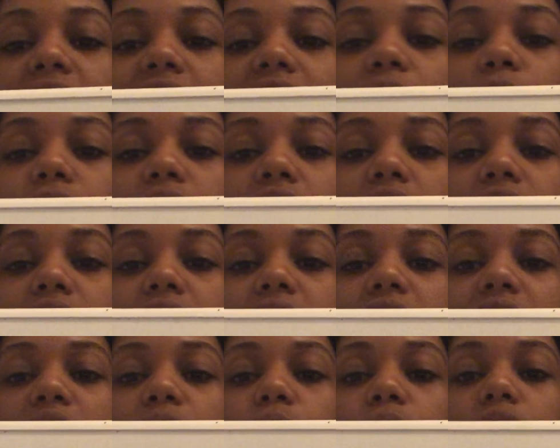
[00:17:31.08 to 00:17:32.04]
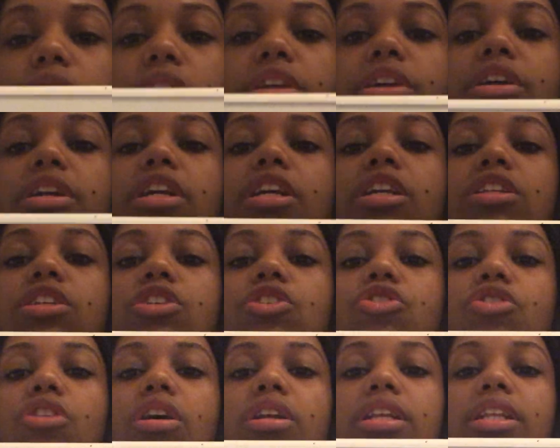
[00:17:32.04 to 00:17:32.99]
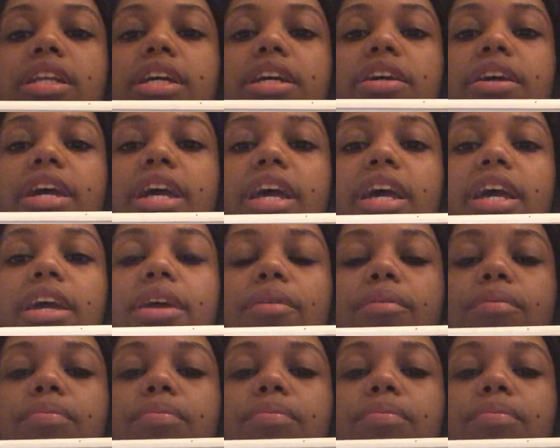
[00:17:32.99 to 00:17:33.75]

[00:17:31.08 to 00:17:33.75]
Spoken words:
they would say, today we're learning to draw the letter A.